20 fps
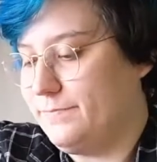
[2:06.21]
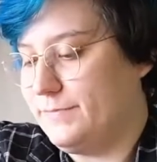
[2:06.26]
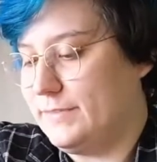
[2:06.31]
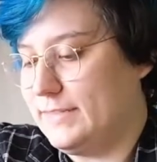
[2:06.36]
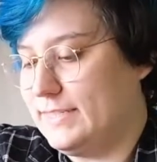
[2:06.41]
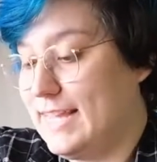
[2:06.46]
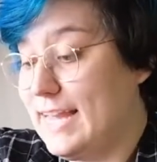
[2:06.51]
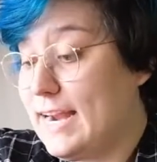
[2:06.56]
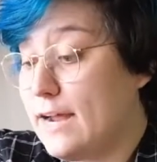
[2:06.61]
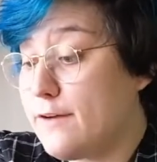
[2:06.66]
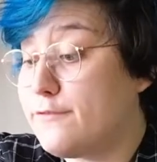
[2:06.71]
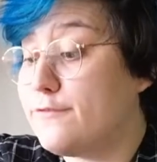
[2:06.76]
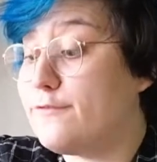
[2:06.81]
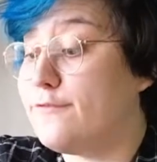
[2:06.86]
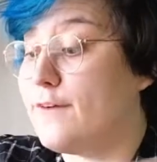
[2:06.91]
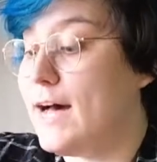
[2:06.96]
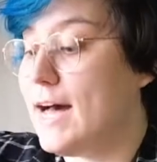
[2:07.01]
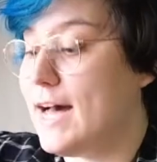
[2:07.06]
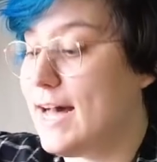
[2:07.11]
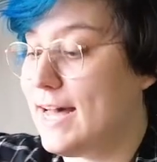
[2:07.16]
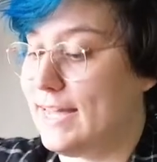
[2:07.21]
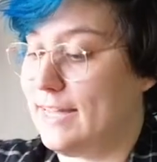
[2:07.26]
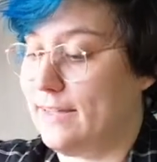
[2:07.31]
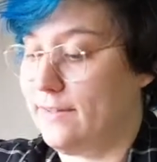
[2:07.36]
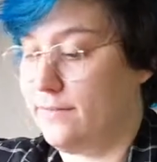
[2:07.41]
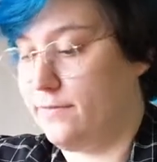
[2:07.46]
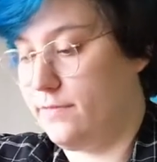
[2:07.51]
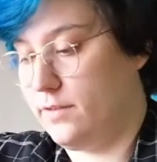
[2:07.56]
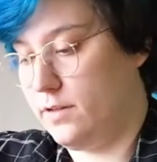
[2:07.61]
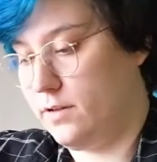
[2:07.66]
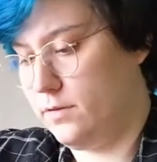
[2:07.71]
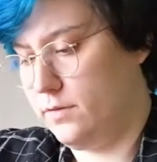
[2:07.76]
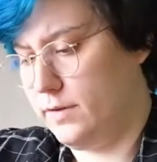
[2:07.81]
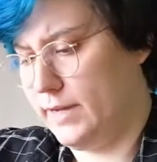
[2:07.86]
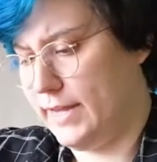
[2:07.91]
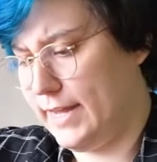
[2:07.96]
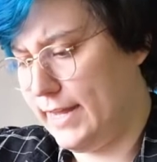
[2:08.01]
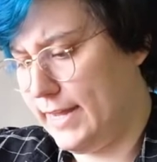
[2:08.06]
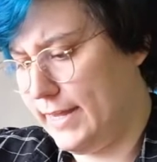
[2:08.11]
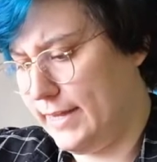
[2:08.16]
Set of 5.
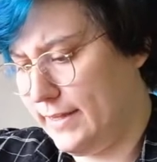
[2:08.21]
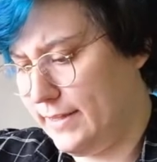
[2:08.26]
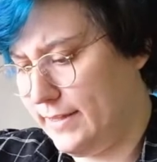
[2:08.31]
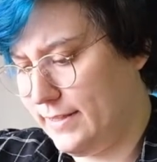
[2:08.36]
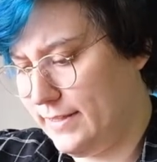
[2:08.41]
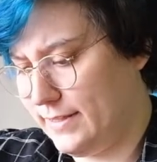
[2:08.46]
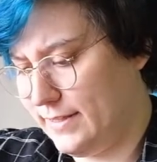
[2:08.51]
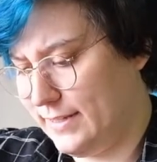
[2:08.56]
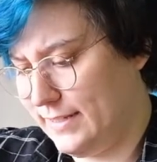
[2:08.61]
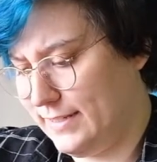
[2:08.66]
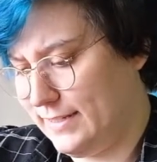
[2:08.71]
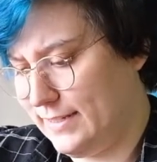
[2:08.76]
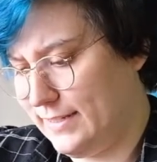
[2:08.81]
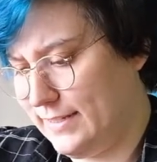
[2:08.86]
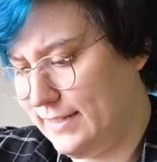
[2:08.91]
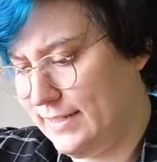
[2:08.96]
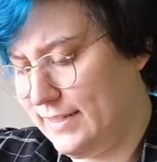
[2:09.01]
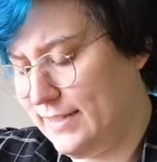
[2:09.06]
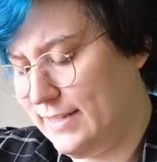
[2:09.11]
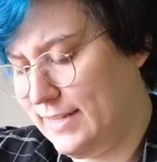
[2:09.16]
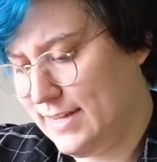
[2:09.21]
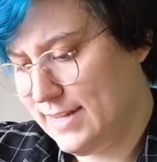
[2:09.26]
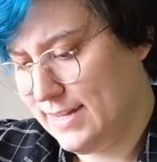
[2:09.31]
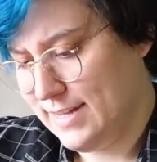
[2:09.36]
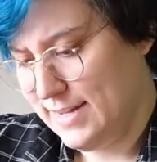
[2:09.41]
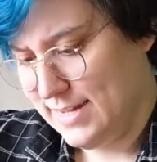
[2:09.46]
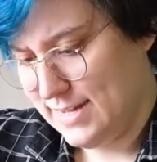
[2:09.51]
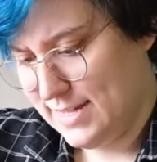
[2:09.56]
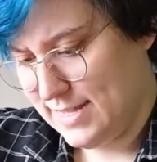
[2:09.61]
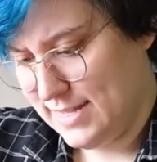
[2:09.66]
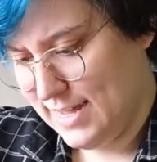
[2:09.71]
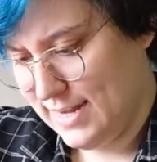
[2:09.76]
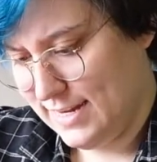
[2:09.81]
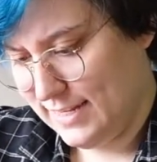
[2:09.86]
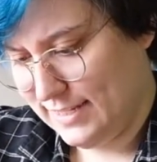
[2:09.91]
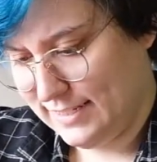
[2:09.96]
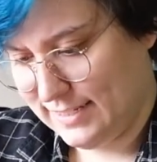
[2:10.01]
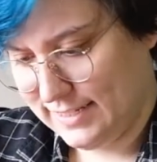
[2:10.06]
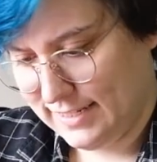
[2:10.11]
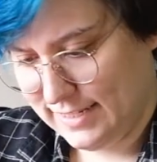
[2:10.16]
Okay, let
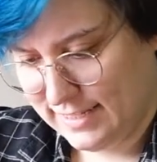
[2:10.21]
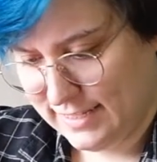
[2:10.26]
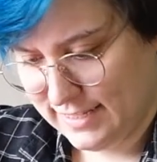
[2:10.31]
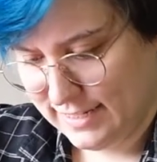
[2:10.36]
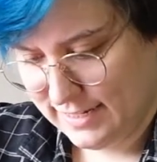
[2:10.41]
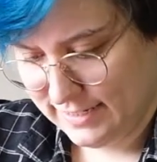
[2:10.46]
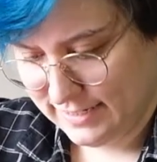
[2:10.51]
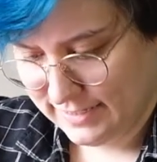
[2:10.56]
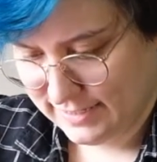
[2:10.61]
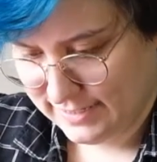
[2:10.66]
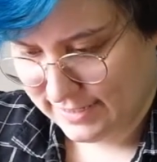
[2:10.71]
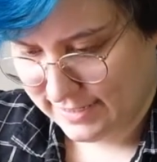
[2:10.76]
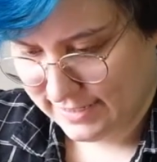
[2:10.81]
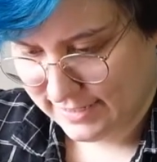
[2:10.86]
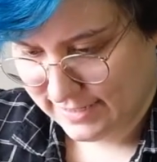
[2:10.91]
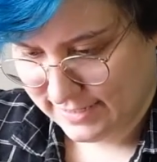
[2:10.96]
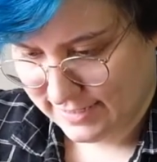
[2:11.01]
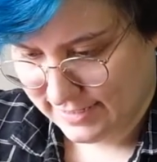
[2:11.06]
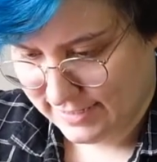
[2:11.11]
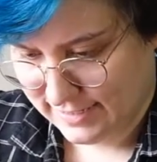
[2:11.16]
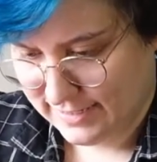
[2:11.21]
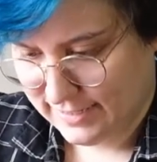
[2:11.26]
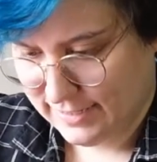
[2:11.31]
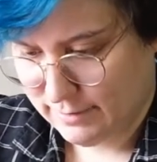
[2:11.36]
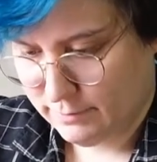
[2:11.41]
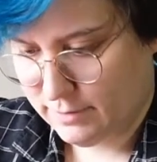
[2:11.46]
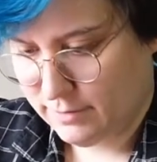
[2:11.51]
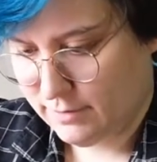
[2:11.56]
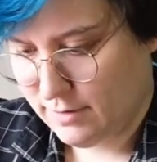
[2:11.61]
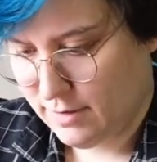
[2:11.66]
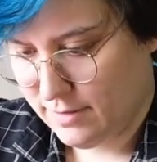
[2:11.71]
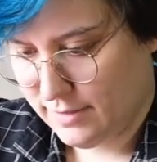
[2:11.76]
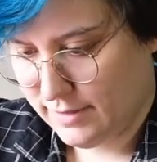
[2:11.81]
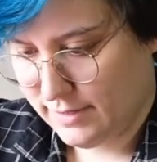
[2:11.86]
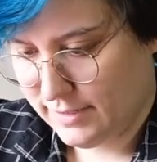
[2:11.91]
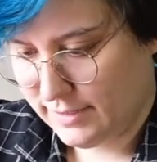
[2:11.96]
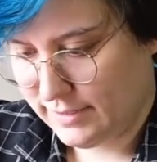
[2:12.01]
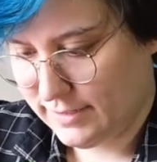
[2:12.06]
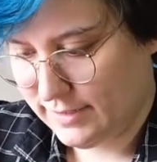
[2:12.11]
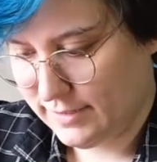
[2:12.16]
us see. What are all
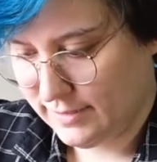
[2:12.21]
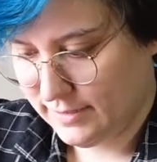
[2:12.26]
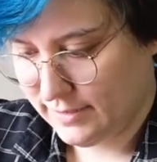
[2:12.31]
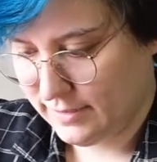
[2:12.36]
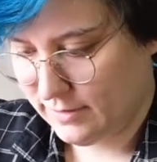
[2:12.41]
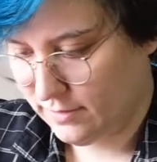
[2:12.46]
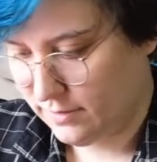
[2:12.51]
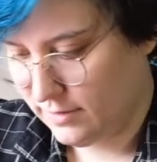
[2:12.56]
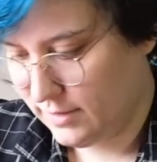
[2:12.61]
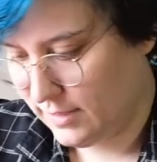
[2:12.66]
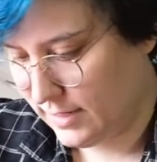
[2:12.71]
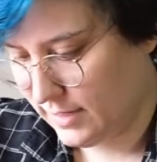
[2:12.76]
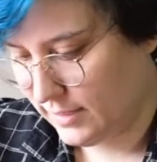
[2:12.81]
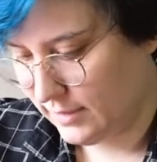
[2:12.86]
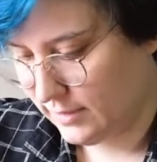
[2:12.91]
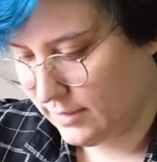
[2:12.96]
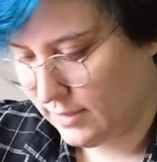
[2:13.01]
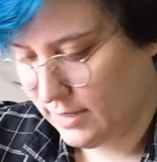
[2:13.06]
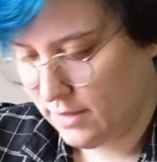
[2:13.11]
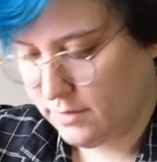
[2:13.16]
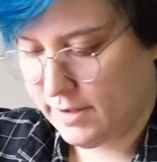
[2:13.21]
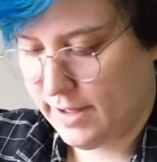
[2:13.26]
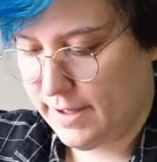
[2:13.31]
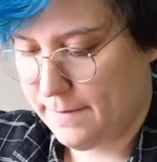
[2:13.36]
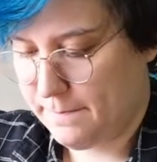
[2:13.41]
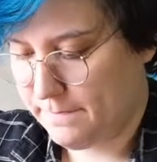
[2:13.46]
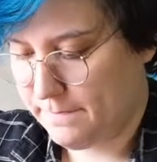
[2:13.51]
these little things? Okay.